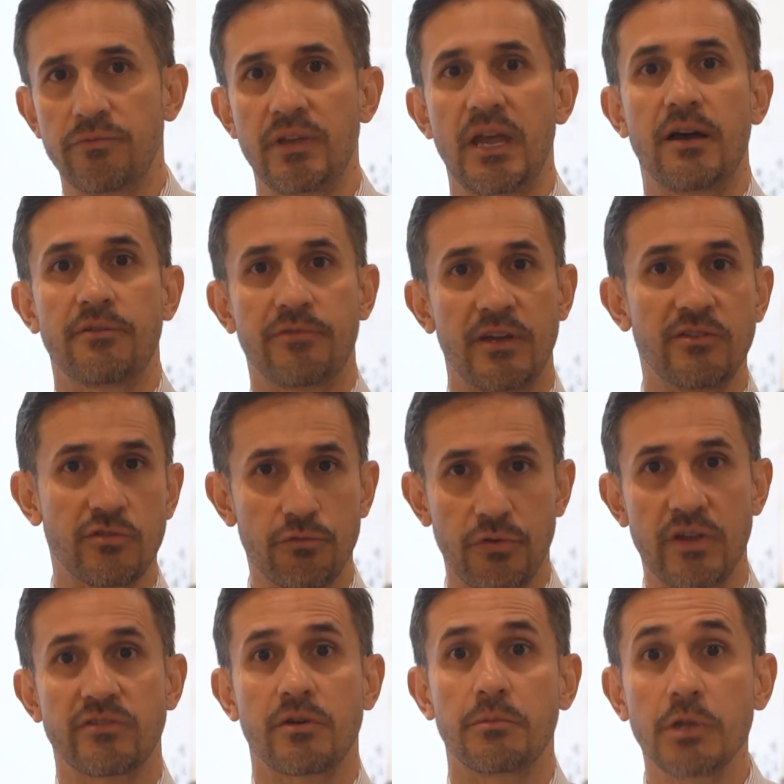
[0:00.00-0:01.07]
via
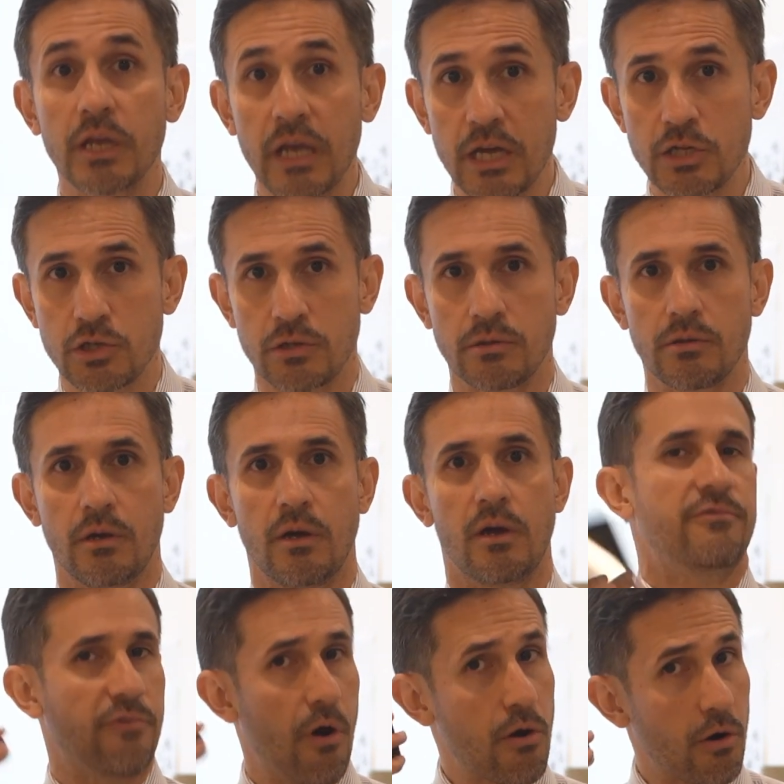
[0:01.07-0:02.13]
face-to-face communication,
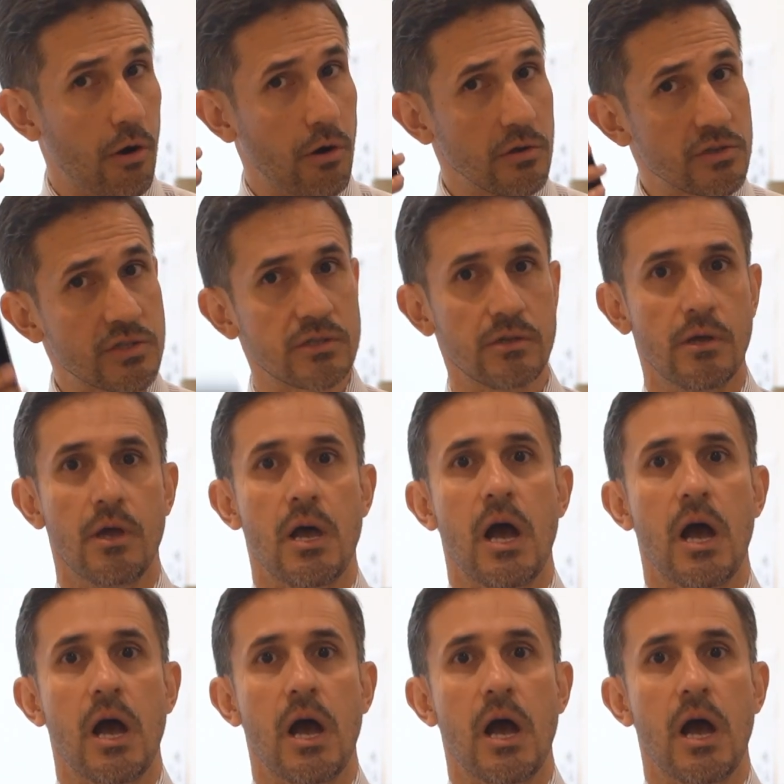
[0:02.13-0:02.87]
phone calls,